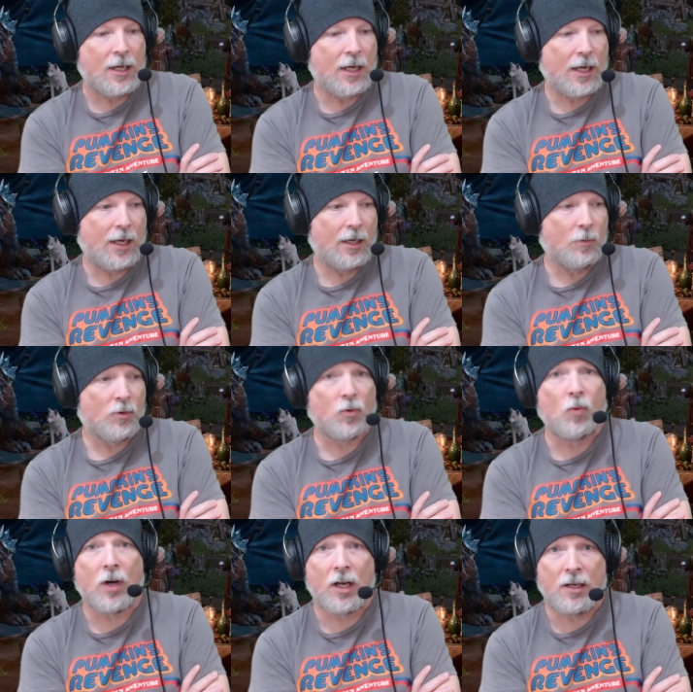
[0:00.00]
and it was a
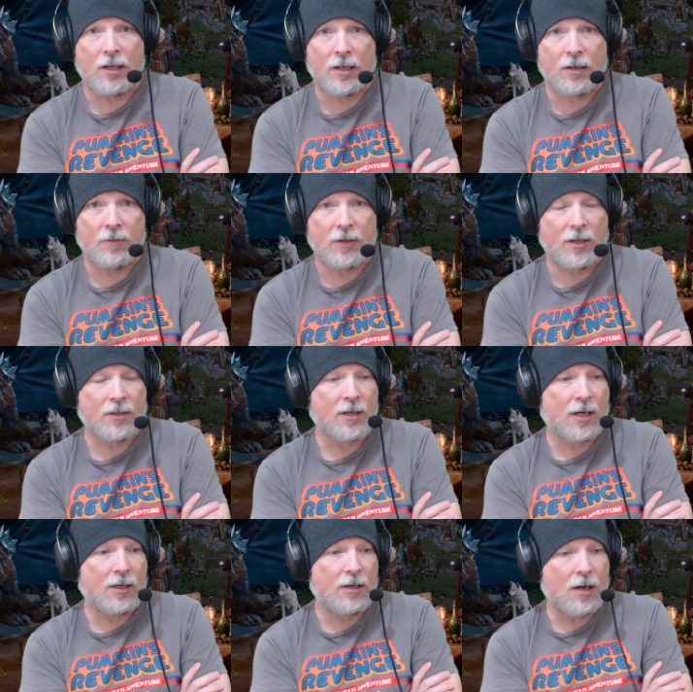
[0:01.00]
one and done. They
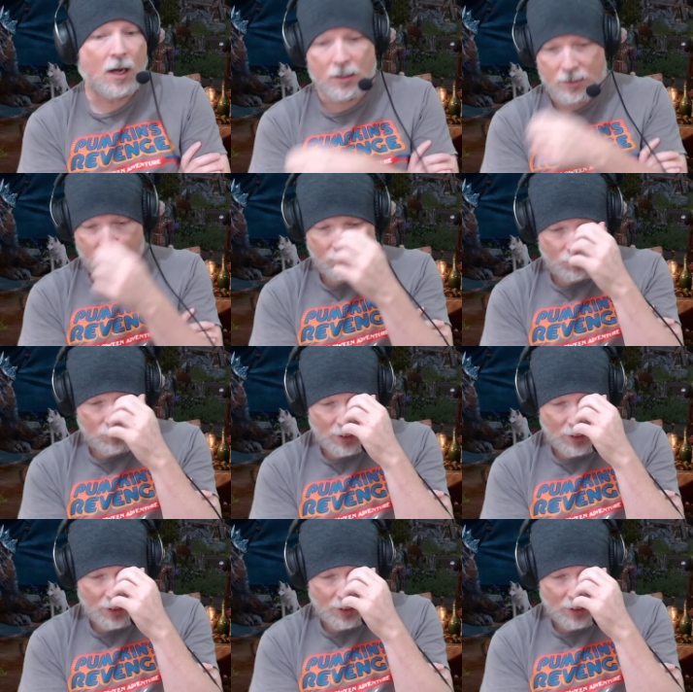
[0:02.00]
decided not to do